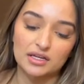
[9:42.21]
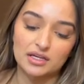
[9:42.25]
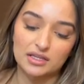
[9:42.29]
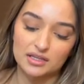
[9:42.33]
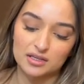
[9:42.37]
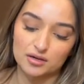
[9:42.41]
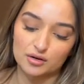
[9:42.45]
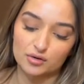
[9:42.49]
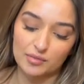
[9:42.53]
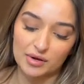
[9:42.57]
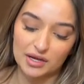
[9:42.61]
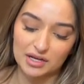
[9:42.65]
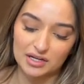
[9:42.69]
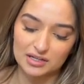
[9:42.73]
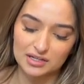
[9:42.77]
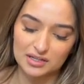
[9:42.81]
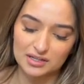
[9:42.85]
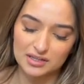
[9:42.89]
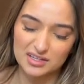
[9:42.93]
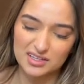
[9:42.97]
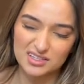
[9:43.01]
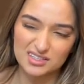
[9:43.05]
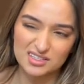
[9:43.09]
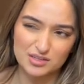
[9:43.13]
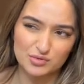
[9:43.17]
no omega, I
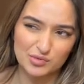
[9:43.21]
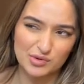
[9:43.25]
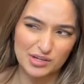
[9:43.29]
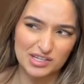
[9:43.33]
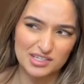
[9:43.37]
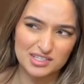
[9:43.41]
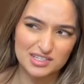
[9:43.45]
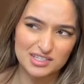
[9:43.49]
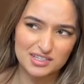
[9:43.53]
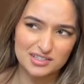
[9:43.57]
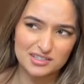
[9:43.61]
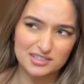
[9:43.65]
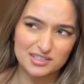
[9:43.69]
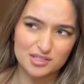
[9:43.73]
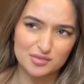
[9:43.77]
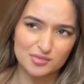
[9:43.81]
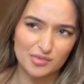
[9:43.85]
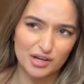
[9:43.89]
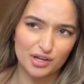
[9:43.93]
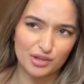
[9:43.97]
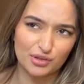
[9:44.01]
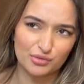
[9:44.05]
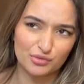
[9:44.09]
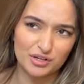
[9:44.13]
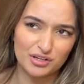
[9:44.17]
think omega six,
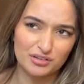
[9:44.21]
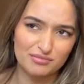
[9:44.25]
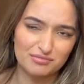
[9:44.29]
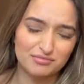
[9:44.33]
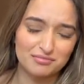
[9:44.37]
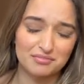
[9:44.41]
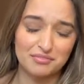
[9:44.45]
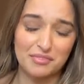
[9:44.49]
omega three,